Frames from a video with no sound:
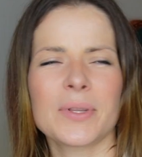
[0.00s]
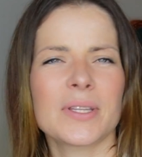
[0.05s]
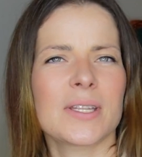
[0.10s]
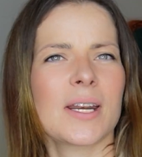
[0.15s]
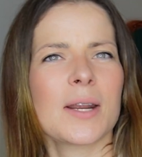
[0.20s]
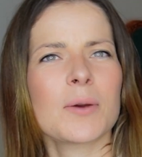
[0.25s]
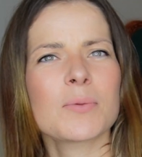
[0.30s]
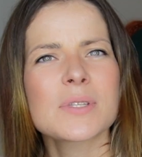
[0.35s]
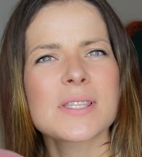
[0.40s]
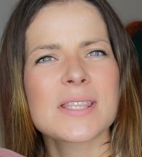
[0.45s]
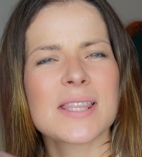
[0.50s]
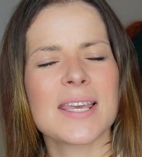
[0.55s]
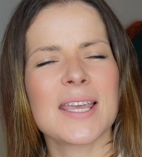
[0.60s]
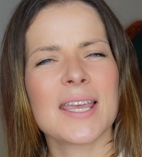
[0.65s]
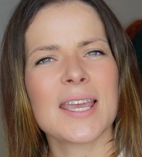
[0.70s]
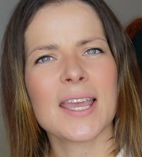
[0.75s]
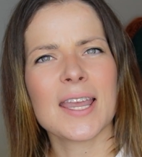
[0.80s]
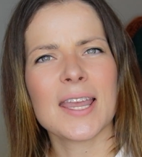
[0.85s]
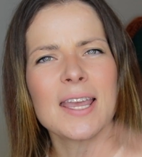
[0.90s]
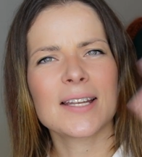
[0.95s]
And then I was
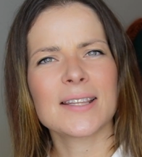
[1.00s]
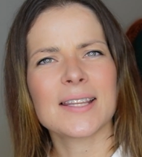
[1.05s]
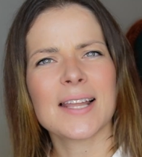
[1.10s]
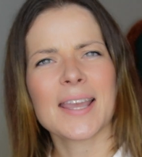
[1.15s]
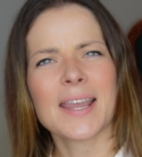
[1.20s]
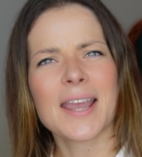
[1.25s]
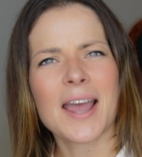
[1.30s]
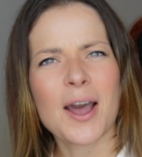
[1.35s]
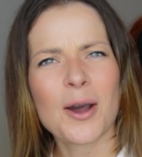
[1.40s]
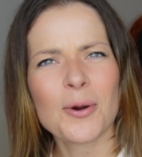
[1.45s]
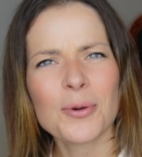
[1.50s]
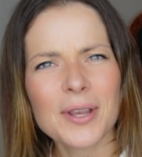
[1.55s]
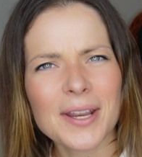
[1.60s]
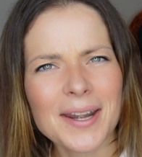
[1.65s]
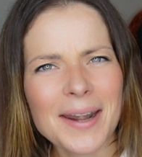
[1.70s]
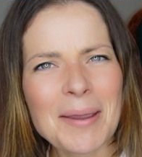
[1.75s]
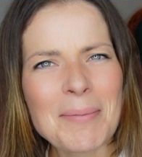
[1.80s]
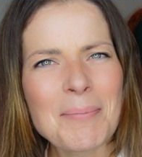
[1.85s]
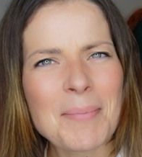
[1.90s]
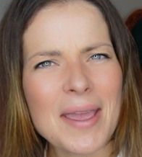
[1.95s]
thinking, and like, how
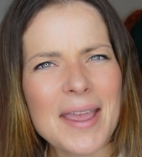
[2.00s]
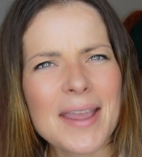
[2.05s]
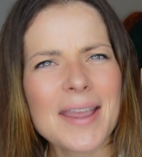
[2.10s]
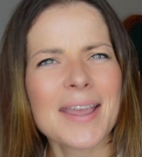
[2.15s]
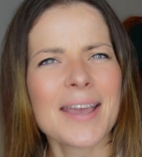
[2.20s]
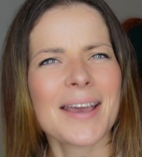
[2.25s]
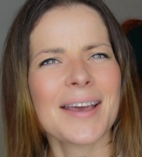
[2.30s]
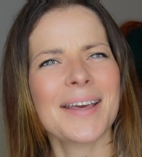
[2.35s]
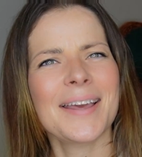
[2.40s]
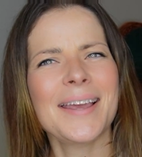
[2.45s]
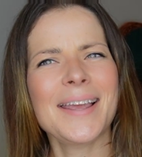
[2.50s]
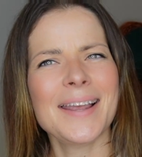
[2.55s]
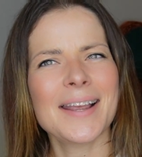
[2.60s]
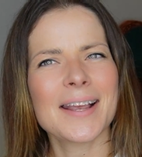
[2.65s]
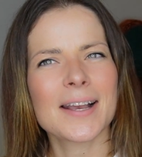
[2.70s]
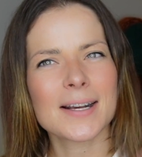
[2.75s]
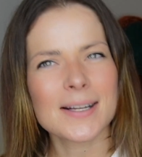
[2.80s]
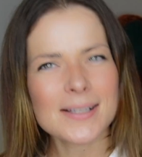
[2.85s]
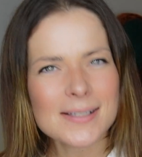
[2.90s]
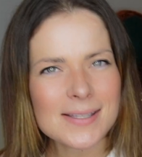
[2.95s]
can I make a
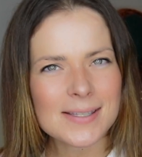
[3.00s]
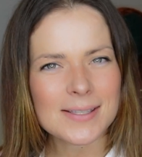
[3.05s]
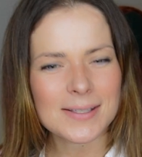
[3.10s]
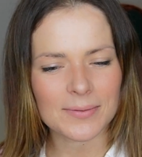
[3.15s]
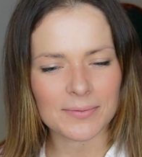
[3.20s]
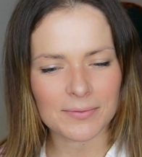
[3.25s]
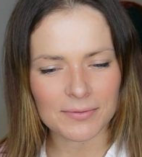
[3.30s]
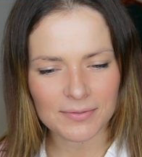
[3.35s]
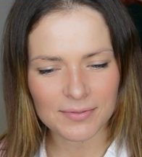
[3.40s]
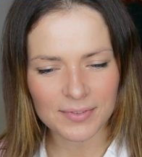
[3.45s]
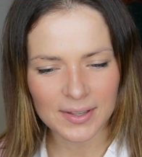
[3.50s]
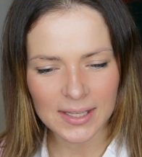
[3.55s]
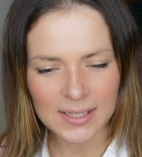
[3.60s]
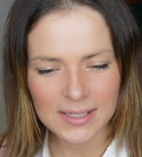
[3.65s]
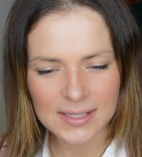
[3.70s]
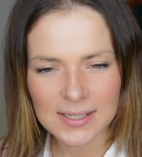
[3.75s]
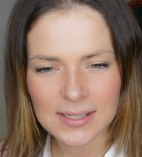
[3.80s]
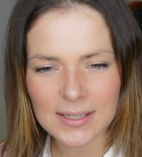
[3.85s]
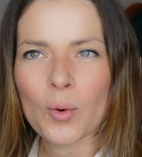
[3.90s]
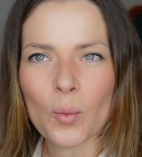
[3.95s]
custom
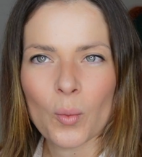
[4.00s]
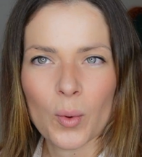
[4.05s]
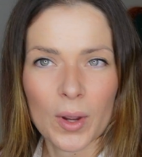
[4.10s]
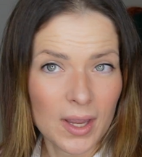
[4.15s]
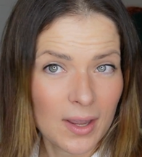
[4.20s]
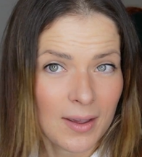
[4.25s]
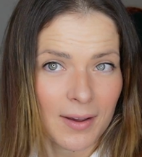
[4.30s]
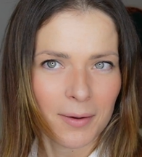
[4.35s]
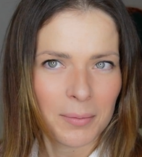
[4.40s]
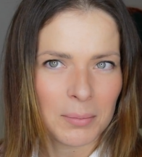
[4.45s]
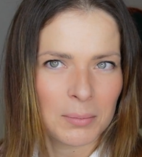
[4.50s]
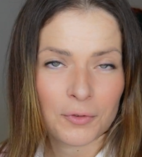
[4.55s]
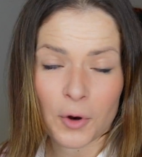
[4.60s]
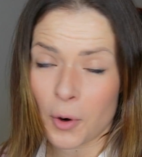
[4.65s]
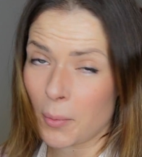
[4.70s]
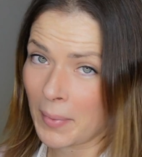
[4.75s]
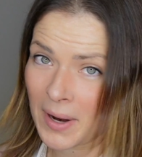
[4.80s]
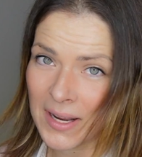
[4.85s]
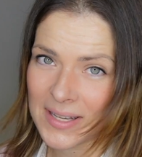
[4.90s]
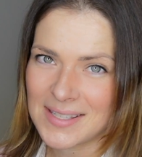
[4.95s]
fit wig cap
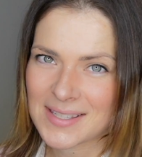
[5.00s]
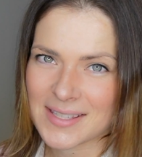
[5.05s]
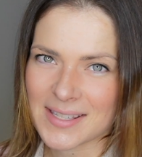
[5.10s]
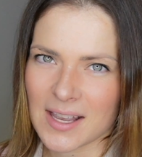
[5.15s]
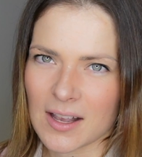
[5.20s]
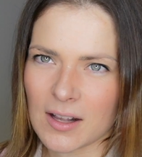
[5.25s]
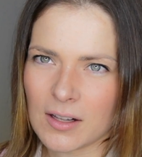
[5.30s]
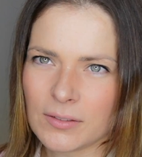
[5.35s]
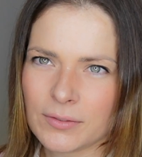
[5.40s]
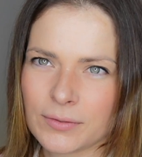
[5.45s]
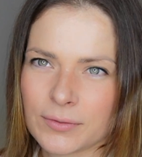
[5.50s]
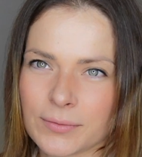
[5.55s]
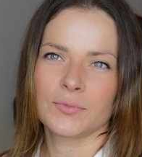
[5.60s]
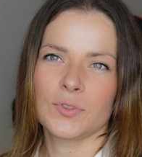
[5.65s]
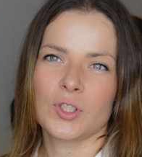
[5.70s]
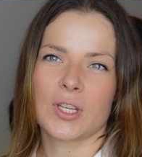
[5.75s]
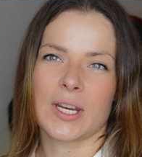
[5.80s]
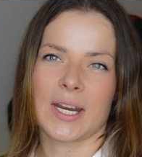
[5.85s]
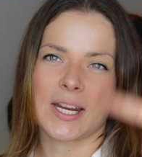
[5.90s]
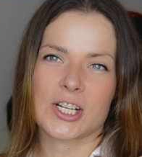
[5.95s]
for
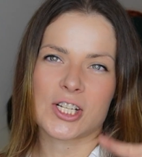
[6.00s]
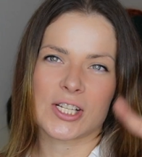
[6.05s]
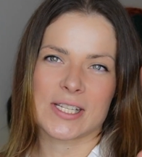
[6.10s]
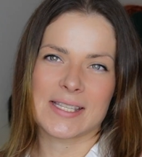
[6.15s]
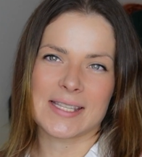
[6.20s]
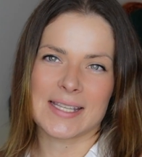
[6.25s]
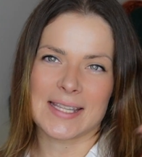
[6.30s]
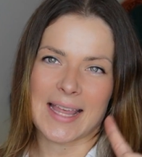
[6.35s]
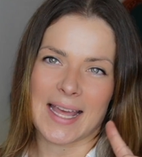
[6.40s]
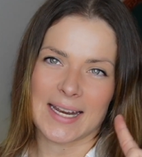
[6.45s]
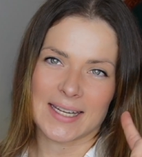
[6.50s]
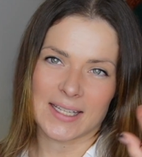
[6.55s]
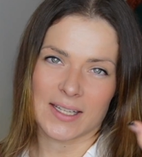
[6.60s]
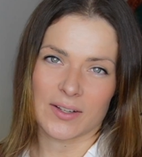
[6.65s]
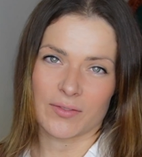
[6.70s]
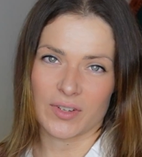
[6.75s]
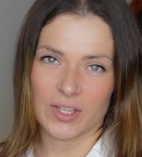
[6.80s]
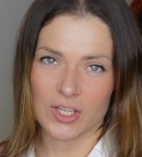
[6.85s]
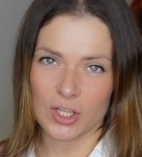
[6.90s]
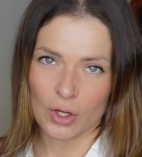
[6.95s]
myself? You can actually see that
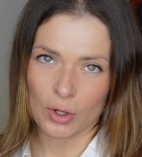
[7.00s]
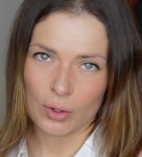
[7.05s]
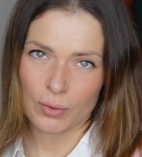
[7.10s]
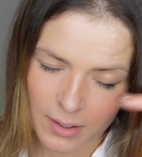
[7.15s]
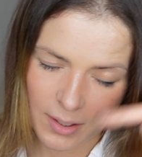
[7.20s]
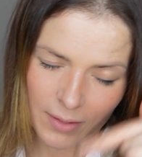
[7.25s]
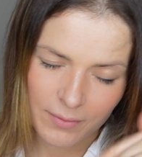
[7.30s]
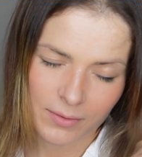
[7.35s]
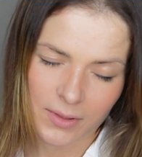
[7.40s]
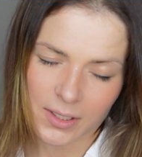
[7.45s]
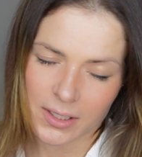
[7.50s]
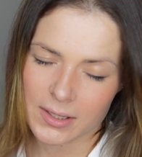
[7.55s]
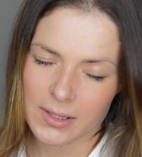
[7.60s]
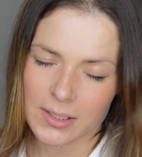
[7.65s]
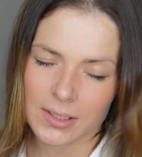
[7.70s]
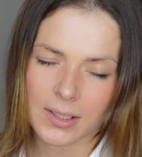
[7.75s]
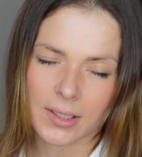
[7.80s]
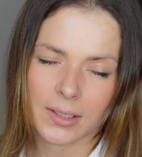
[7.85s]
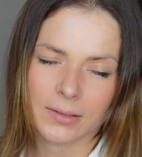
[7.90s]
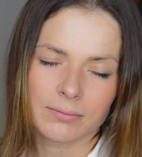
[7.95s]
in a video. I have linked
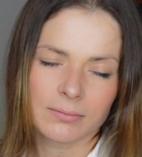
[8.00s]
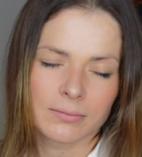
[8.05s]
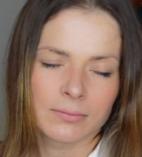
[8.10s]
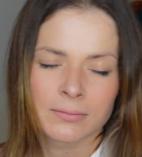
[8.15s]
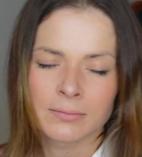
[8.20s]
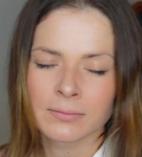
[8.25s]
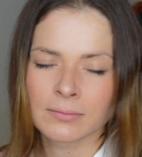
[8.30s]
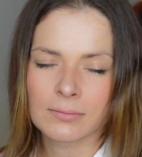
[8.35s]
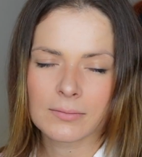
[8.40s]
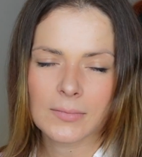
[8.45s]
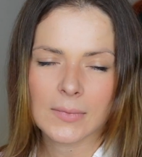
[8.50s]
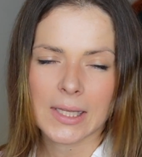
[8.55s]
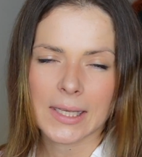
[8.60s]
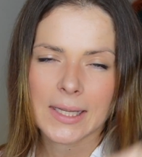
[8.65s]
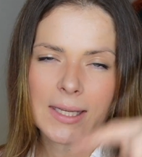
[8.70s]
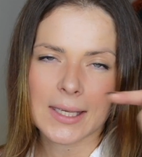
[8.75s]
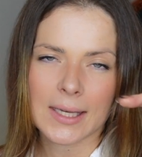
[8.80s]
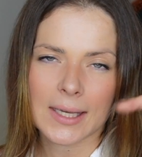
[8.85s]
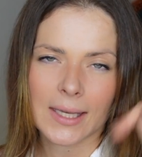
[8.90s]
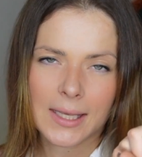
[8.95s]
the
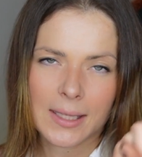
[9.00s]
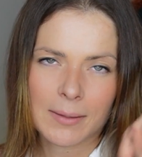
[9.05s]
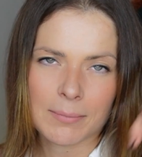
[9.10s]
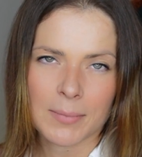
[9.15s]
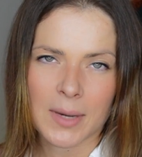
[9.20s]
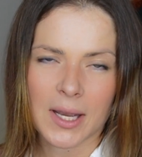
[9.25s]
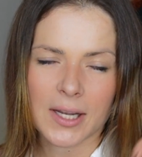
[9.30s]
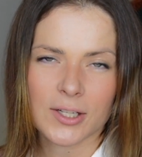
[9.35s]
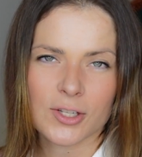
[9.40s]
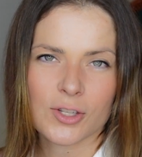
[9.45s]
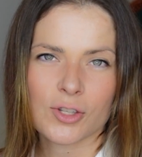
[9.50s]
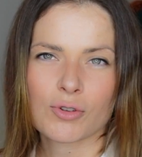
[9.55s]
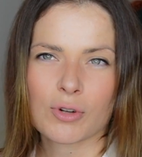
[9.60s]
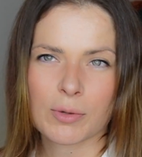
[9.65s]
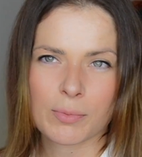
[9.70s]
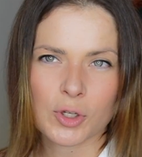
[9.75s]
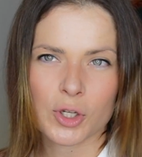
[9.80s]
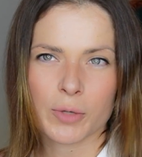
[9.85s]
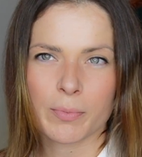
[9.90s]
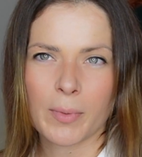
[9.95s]
link in my
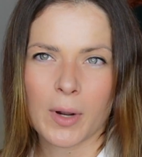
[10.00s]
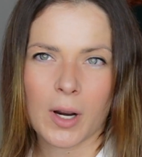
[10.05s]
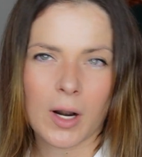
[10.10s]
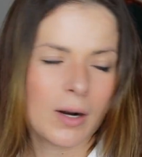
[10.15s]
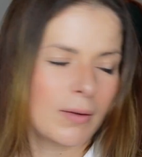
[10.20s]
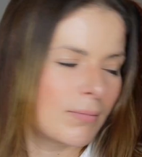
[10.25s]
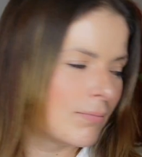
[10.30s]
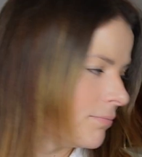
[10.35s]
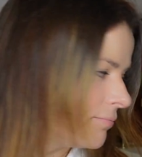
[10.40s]
description bar.